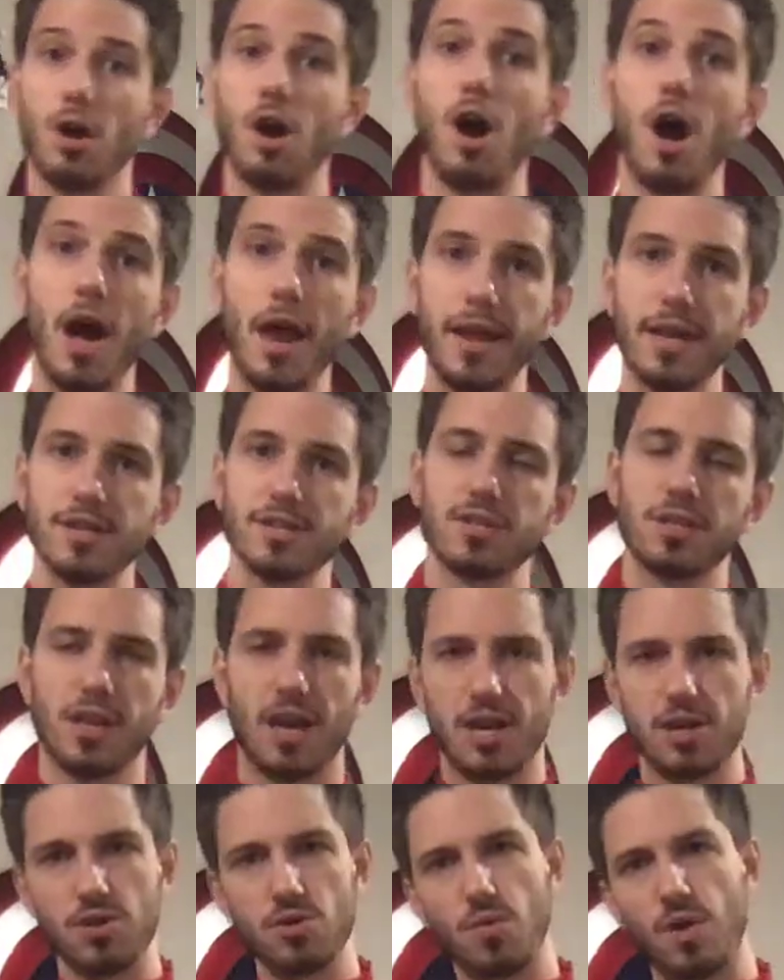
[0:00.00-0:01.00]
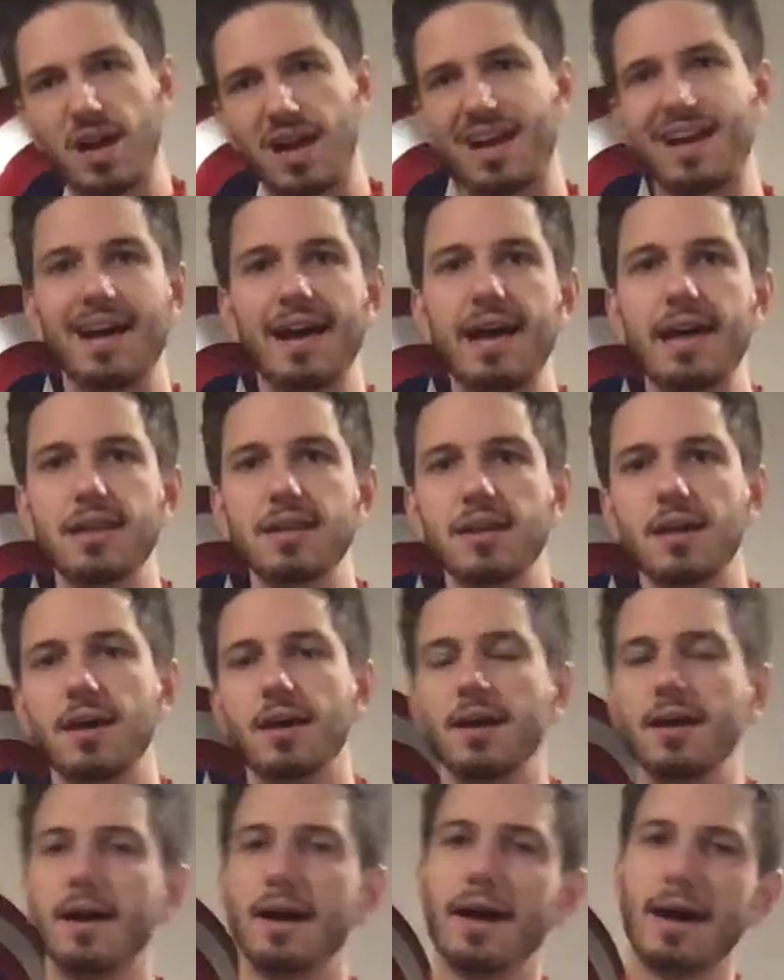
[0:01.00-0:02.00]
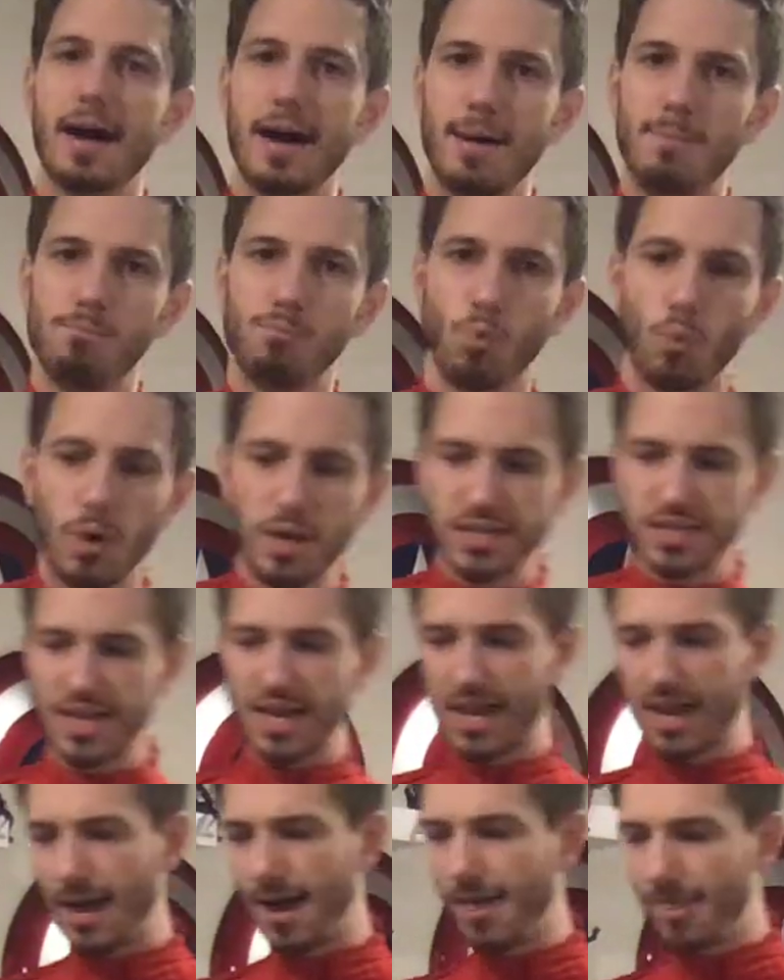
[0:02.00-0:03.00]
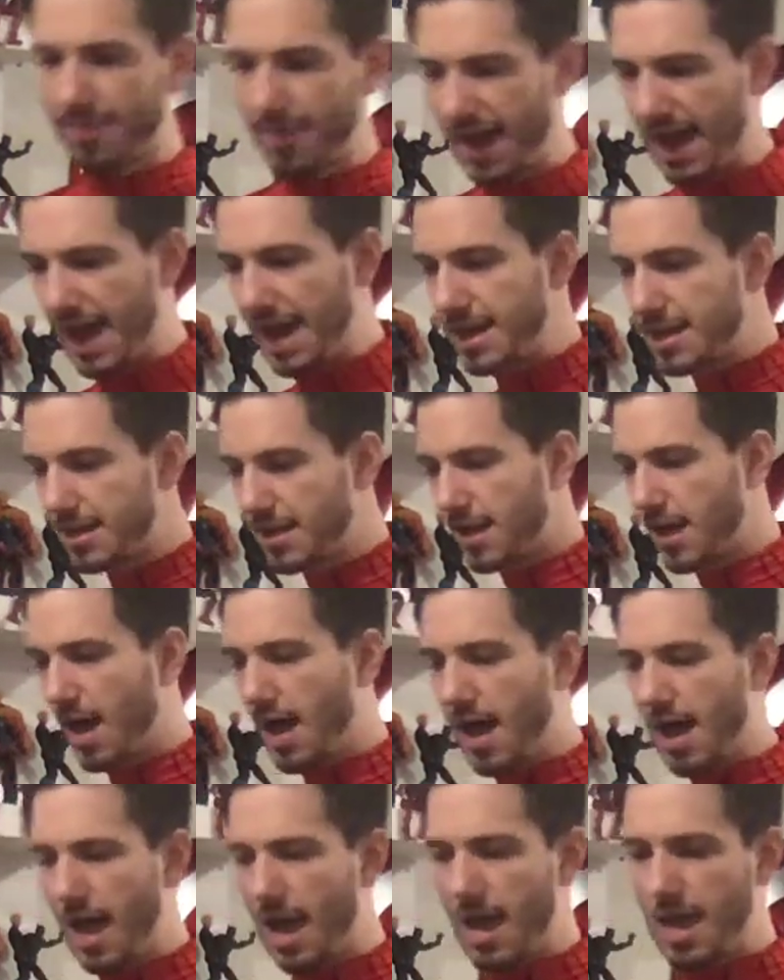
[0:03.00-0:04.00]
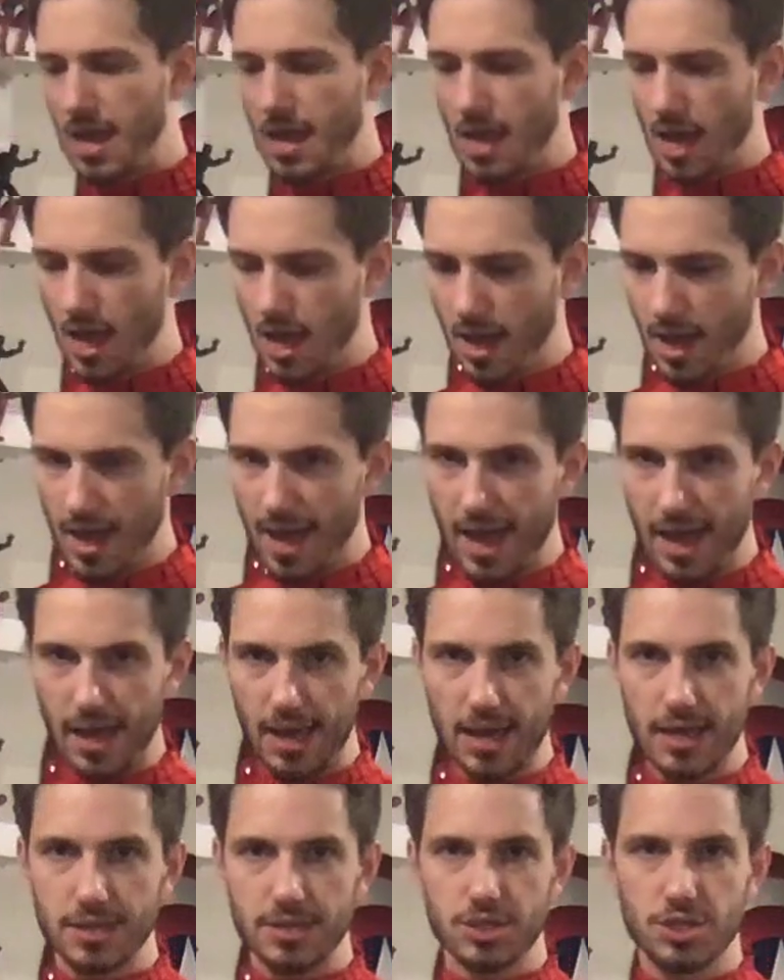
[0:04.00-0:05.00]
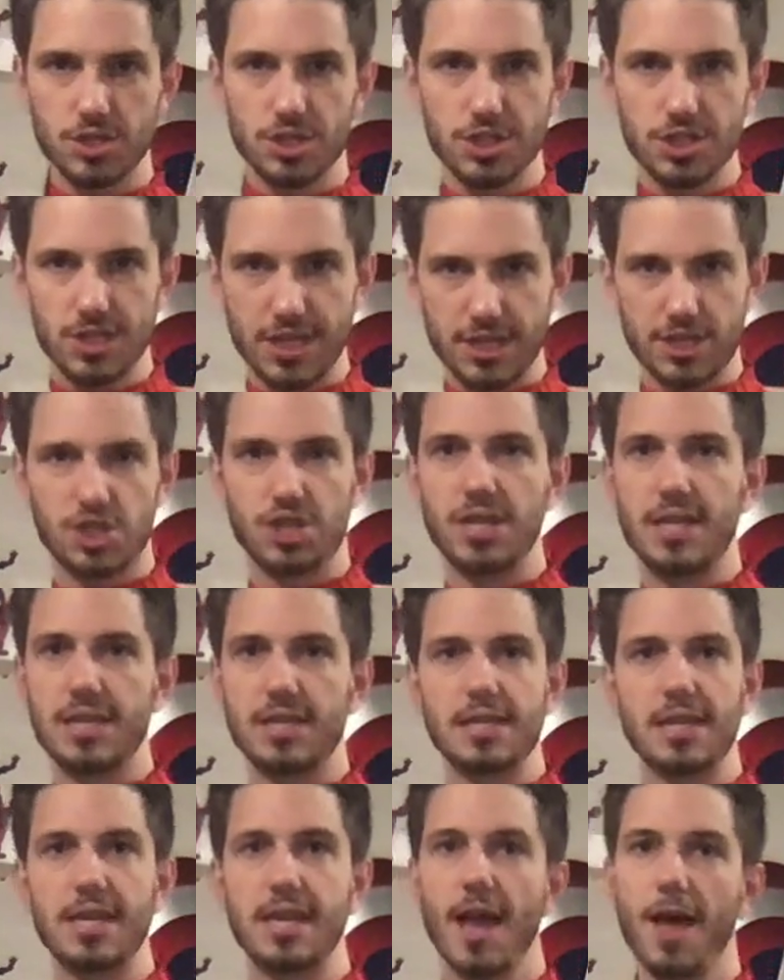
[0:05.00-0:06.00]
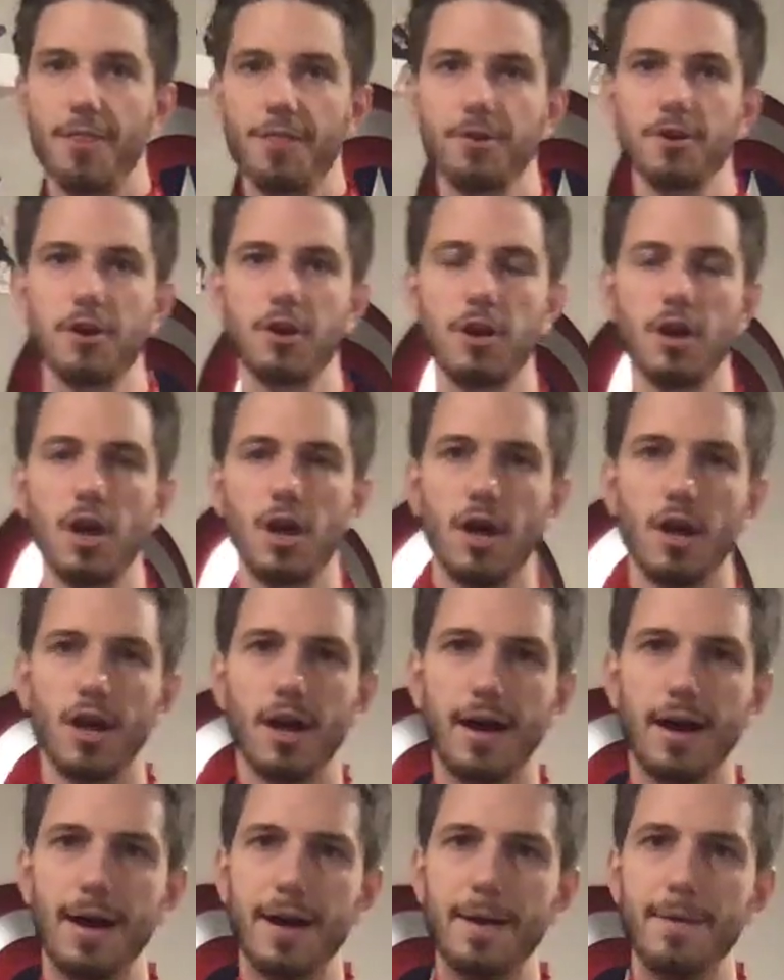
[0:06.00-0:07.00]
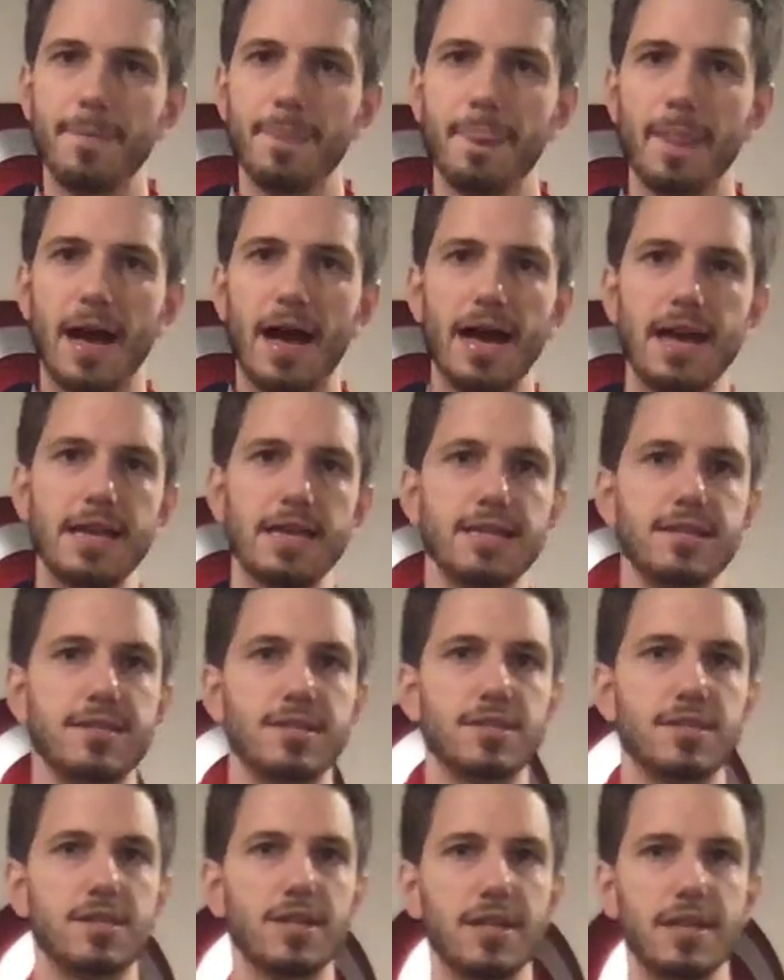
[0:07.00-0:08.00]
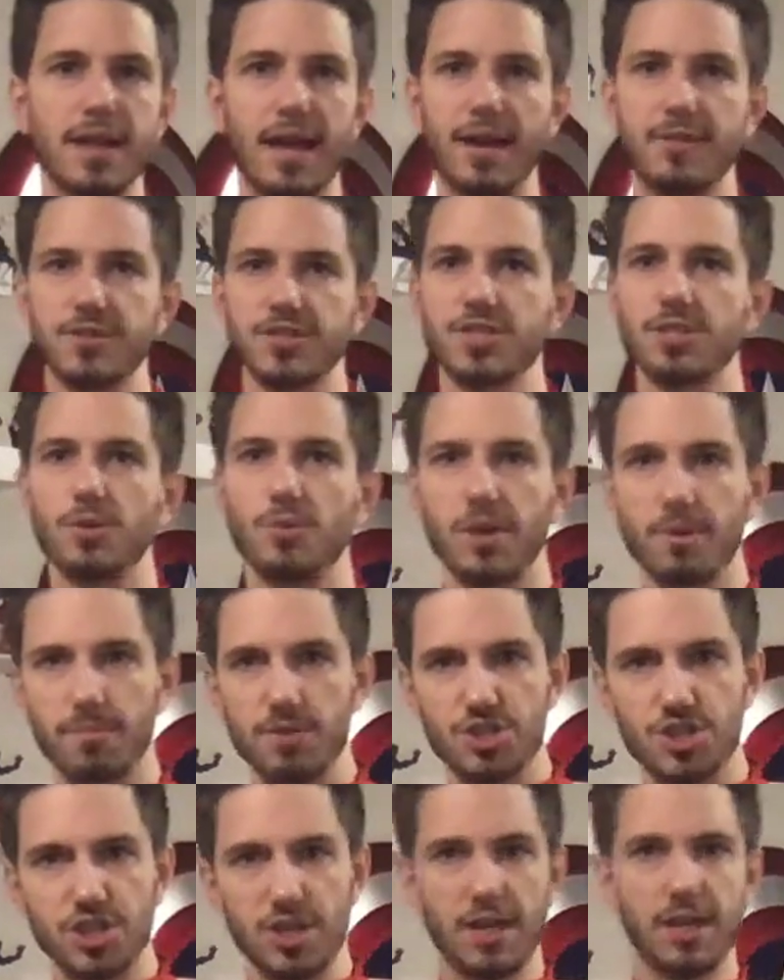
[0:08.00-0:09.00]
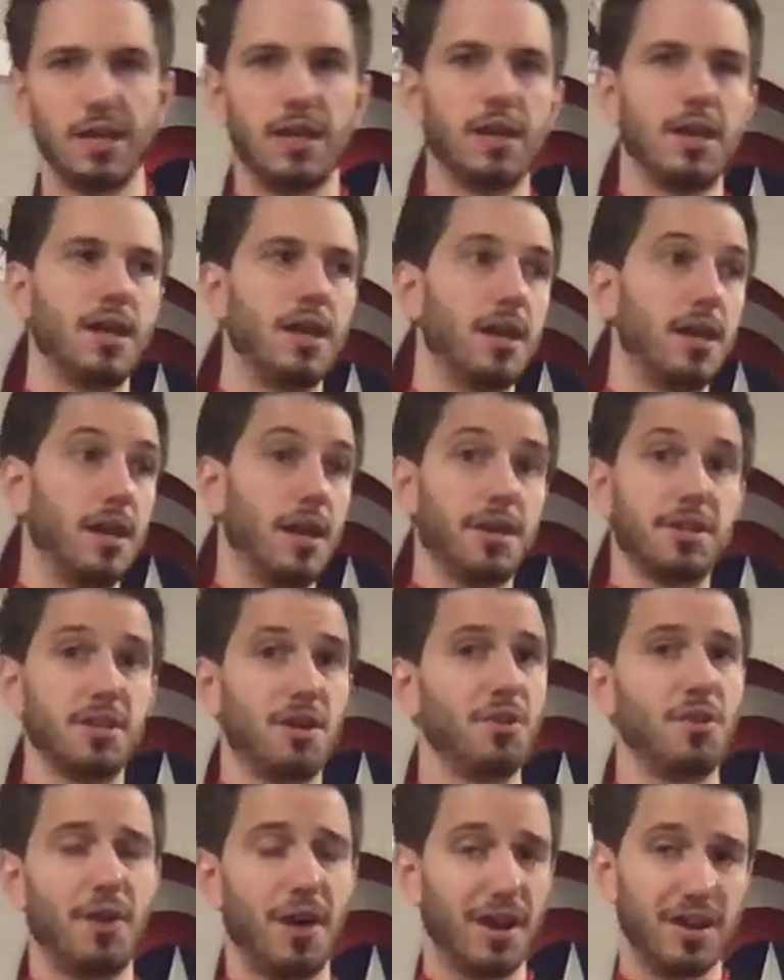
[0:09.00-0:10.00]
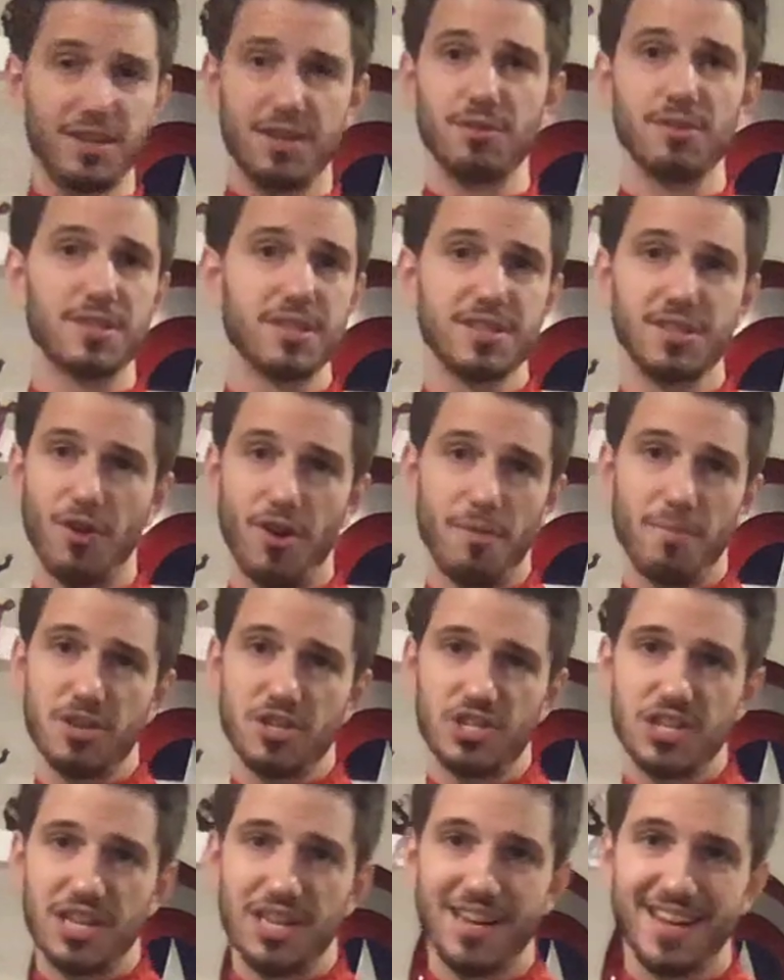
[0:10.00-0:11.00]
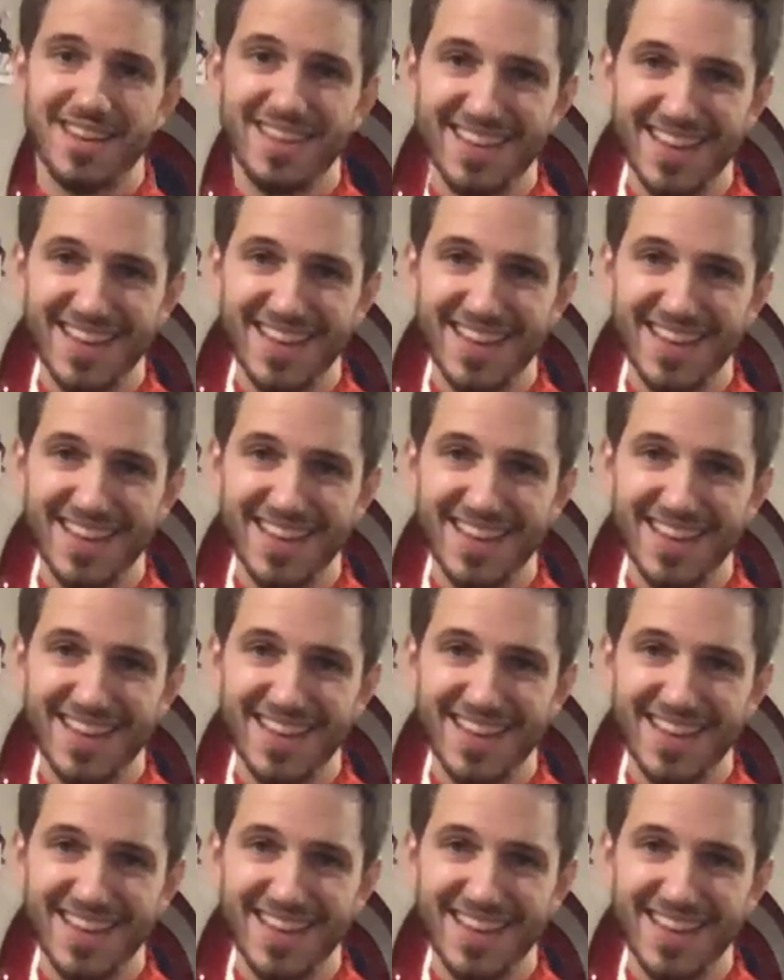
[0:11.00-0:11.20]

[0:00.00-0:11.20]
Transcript: on it so that I knew where to cut. Once I cut that, I hand stitched it together. I didn't have a sewing machine, and I don't know how to use a sewing machine.